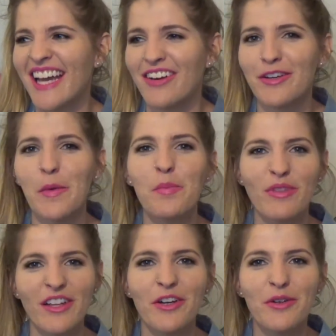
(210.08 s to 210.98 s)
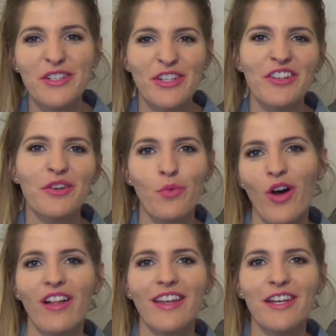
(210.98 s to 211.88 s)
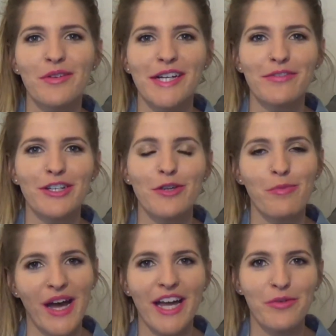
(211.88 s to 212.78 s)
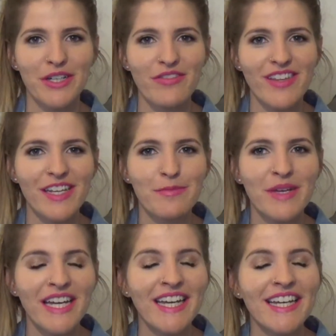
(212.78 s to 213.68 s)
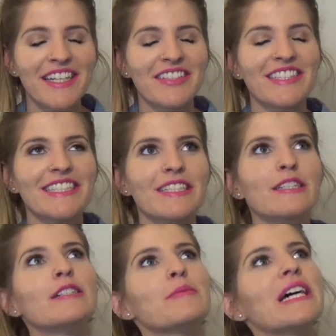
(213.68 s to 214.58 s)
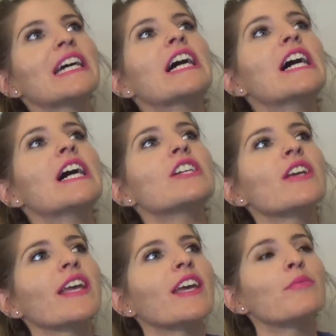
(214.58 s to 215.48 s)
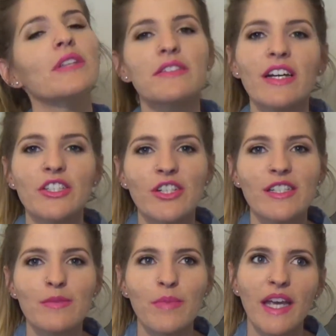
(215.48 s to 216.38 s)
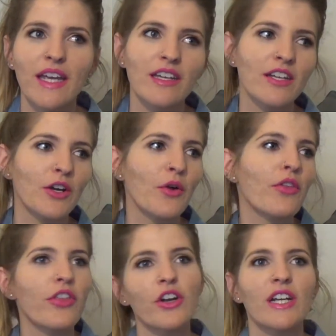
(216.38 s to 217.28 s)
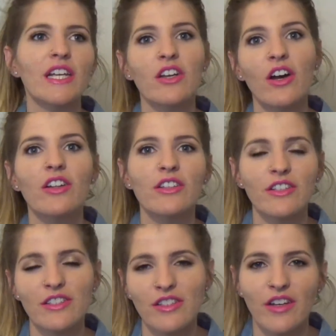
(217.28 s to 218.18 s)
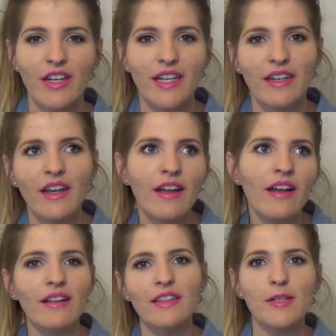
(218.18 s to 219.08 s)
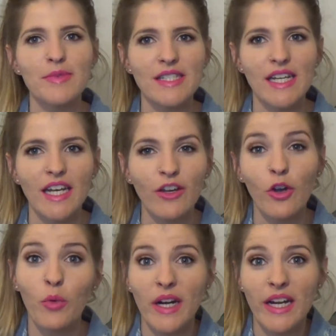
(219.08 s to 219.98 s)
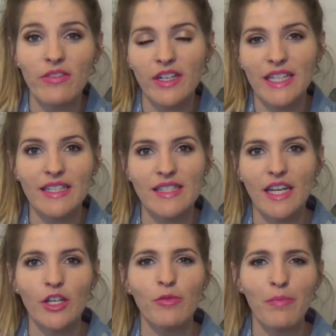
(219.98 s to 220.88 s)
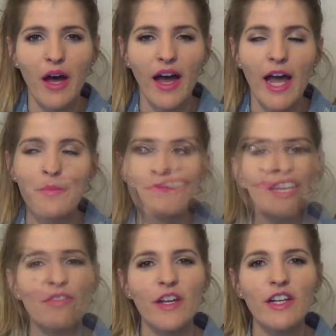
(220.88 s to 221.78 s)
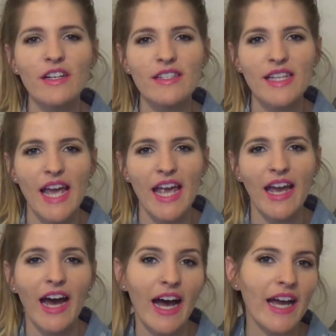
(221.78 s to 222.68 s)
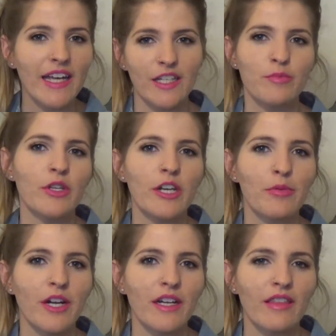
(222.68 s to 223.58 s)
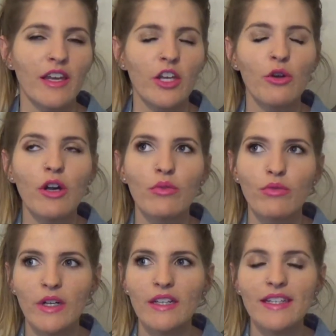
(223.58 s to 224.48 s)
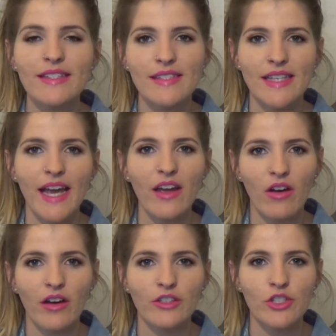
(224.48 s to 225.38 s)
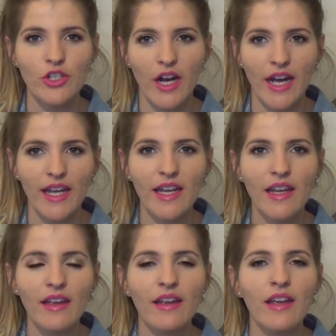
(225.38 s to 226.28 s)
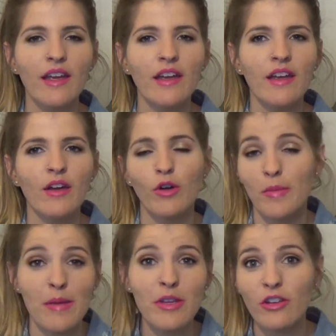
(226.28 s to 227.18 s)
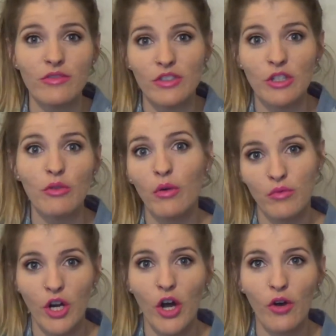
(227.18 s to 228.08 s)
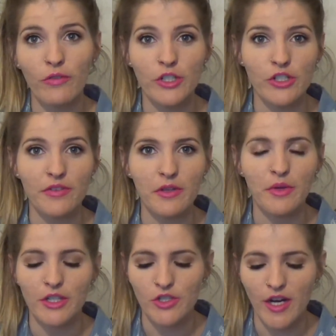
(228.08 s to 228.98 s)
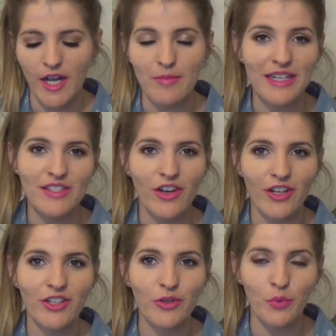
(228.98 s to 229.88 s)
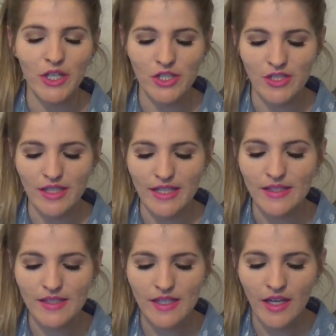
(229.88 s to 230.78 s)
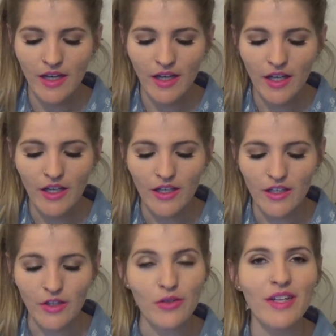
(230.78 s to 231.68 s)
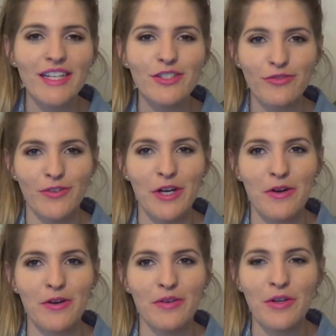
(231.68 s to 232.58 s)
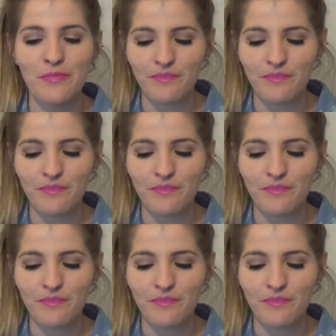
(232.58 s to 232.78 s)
I don't know, blow to your wallet whenever you buy one of them. And you're like, oh my gosh, I can't believe I just spent, $30 on a lipstick or whatever it is that you bought. If there is a high-end beauty product that you are really set on trying, or maybe you don't know for sure if you want to try it, but it's on your wish list, utilize your phone